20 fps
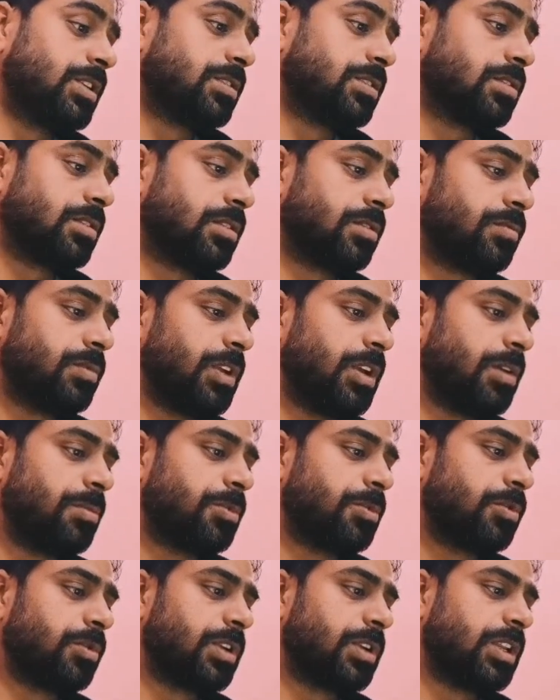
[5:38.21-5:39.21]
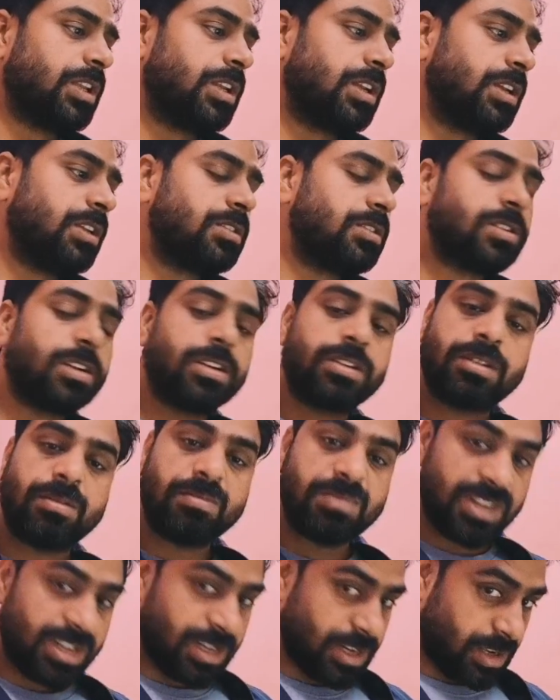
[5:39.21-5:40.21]
we have to insert some
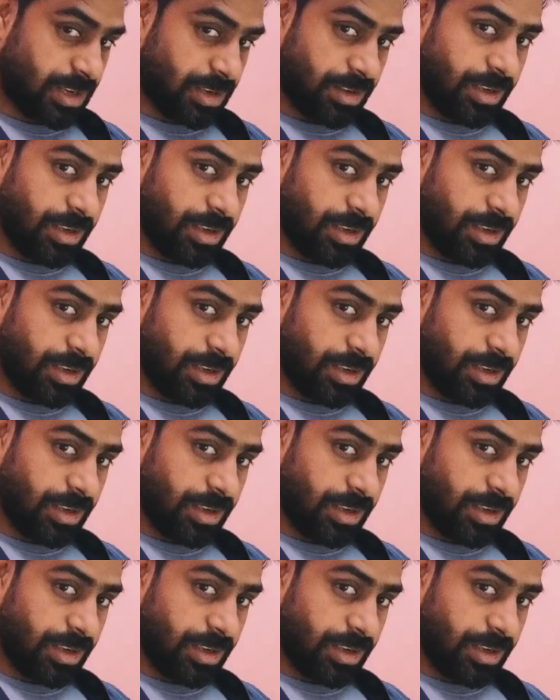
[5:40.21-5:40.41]
data,